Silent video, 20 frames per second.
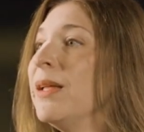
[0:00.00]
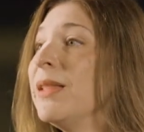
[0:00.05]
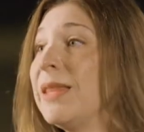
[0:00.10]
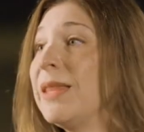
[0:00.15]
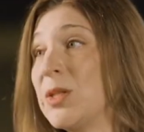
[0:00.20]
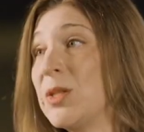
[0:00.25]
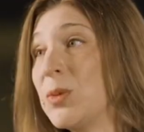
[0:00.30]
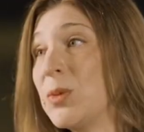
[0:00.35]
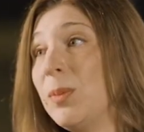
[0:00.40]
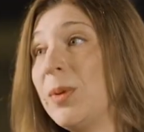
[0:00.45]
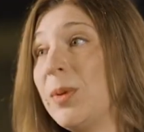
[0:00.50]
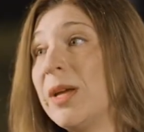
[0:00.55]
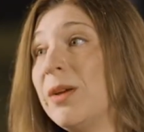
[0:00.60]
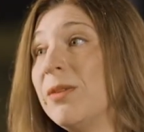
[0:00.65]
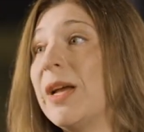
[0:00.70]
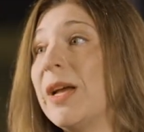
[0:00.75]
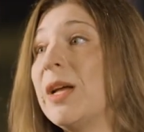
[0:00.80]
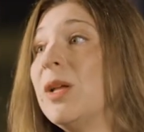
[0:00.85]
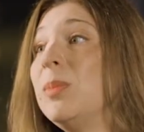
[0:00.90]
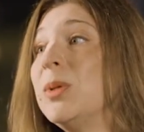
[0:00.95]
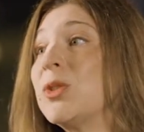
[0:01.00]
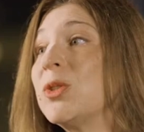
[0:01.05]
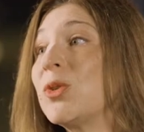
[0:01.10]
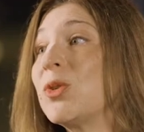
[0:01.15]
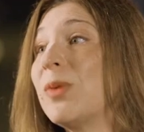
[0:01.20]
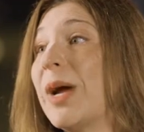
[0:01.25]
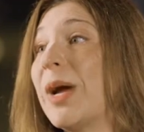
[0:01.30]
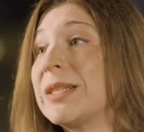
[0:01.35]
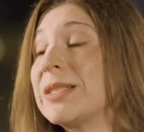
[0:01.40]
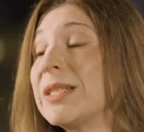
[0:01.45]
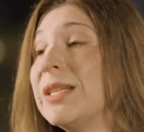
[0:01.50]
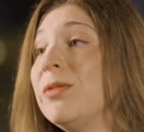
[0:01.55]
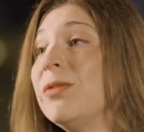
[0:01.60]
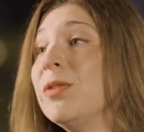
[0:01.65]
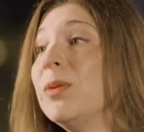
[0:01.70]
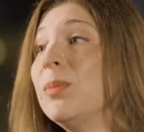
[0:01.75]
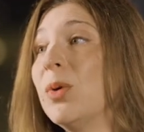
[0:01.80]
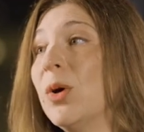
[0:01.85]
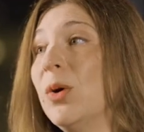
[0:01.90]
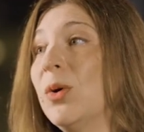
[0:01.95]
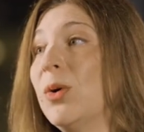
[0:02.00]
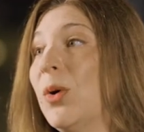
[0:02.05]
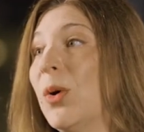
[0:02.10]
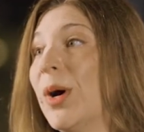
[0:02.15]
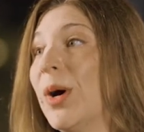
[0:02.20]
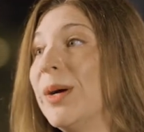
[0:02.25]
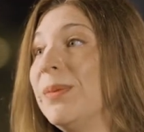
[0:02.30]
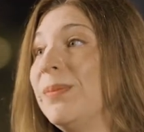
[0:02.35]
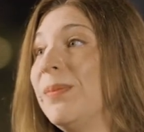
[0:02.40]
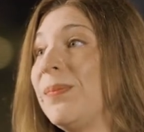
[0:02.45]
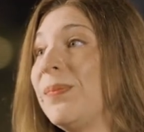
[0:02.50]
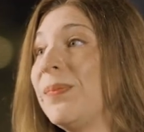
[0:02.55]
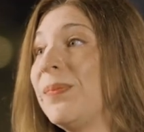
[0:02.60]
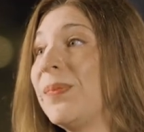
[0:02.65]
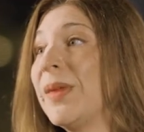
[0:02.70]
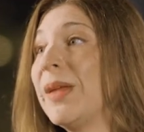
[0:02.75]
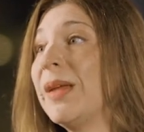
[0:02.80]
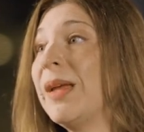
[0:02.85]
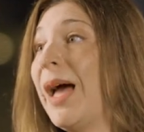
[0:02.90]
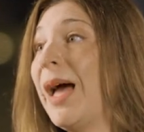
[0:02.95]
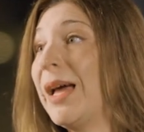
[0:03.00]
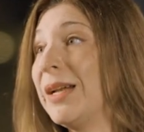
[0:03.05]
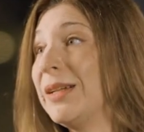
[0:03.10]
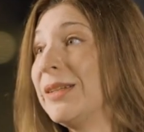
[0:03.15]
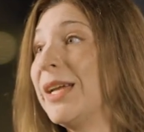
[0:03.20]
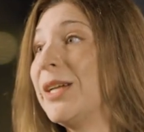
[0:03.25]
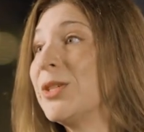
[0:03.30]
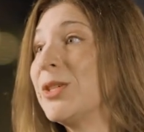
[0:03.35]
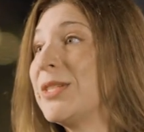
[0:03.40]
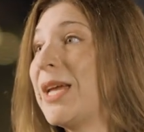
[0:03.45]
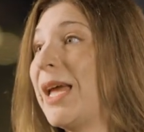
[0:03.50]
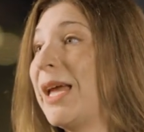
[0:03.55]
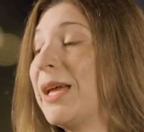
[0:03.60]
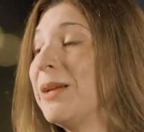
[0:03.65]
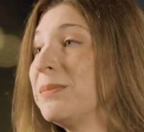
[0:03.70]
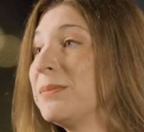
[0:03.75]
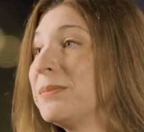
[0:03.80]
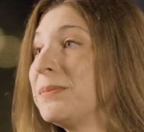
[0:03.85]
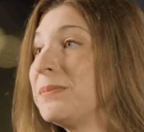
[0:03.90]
These will be available directly from Procore at a later date.